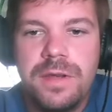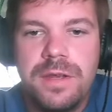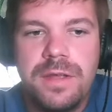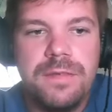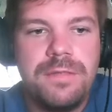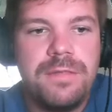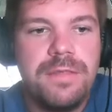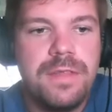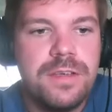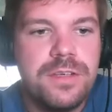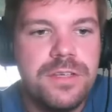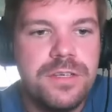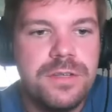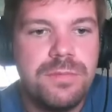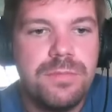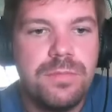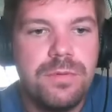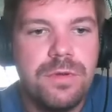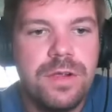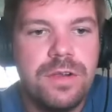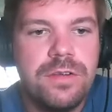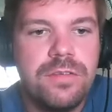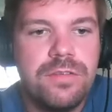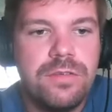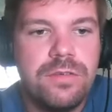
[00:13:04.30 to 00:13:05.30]
if they should
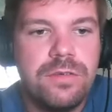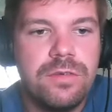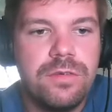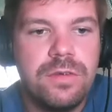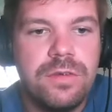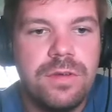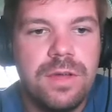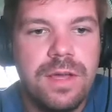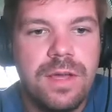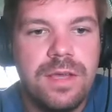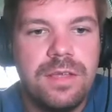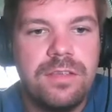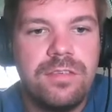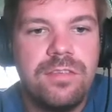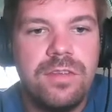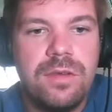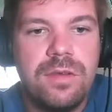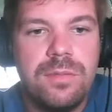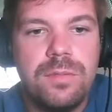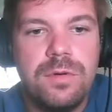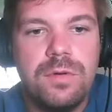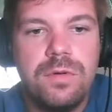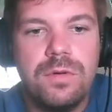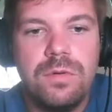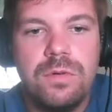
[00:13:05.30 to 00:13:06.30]
branch to a
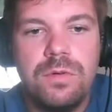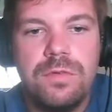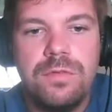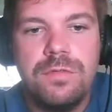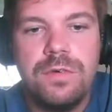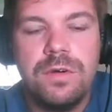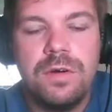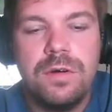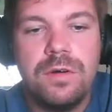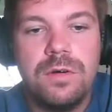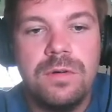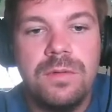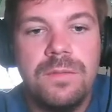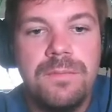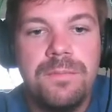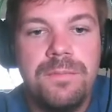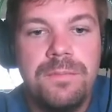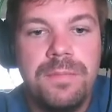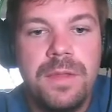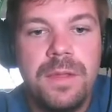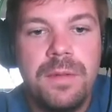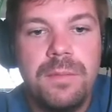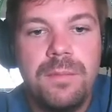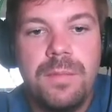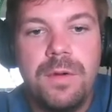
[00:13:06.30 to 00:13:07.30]
stumble or fall,
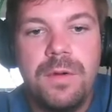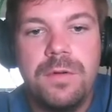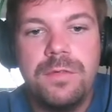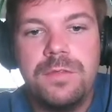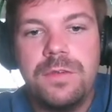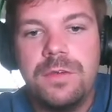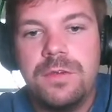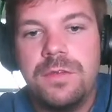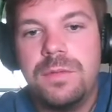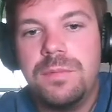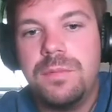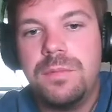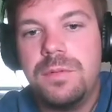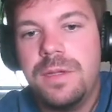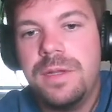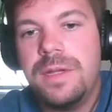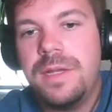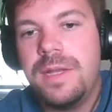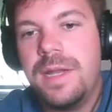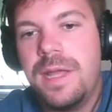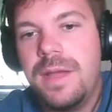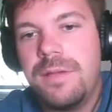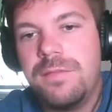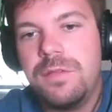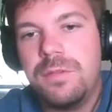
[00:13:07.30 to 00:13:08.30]
both during the play
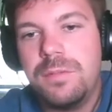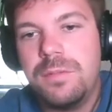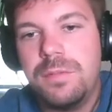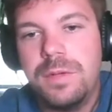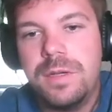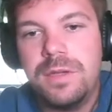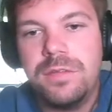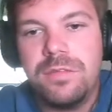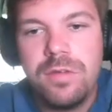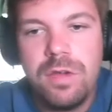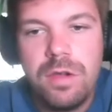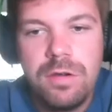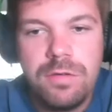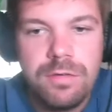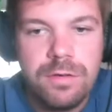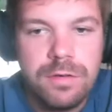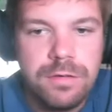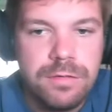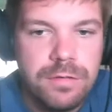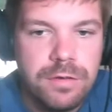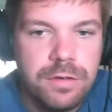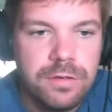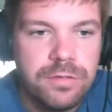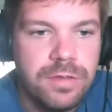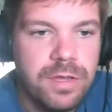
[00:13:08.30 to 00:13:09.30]
and after the play is over.
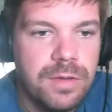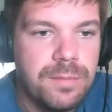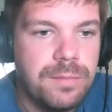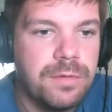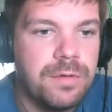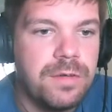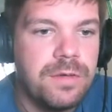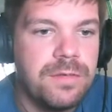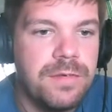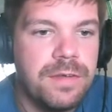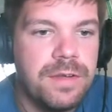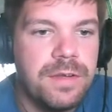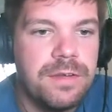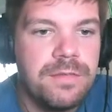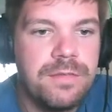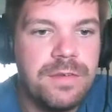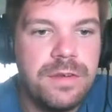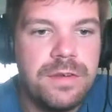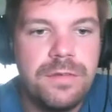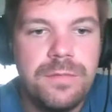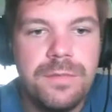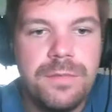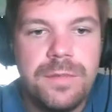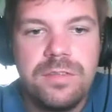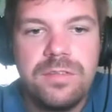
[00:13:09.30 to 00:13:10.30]
For example, if a
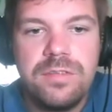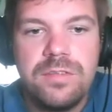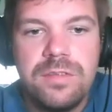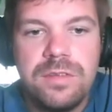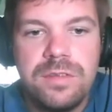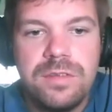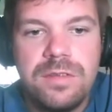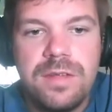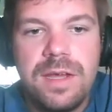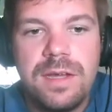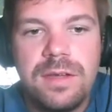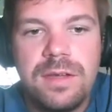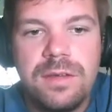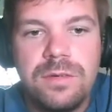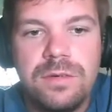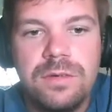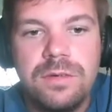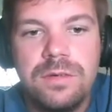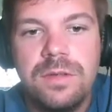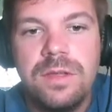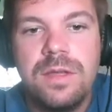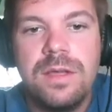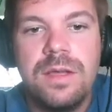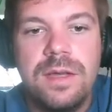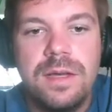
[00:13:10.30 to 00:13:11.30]
defender misses a
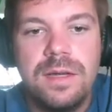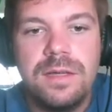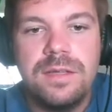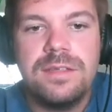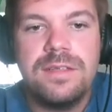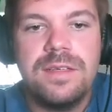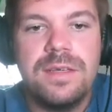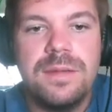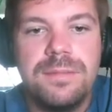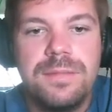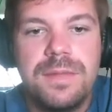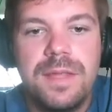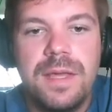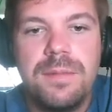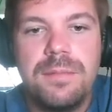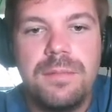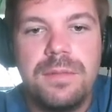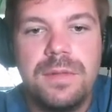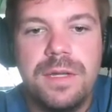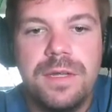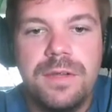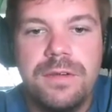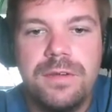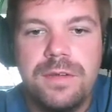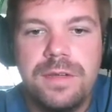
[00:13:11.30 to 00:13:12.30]
tackle attempt, that
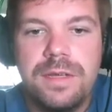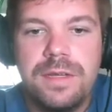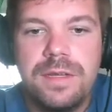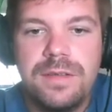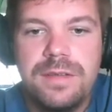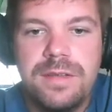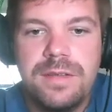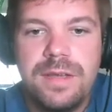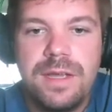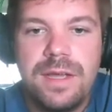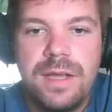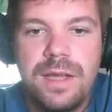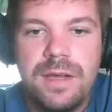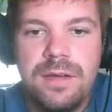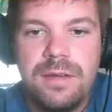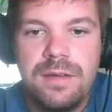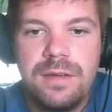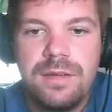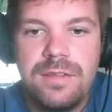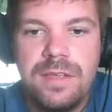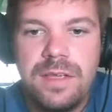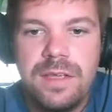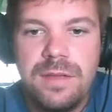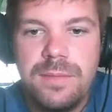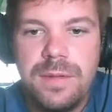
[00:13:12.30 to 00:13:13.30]
player can take out a
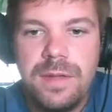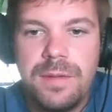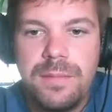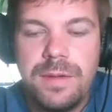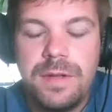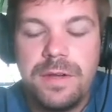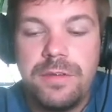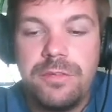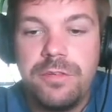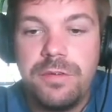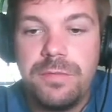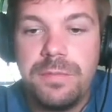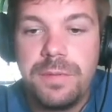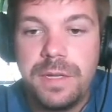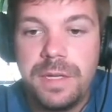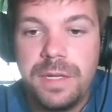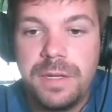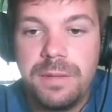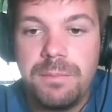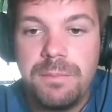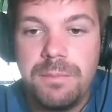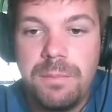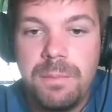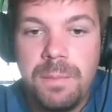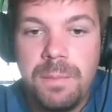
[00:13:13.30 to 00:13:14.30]
teammate by tripping him.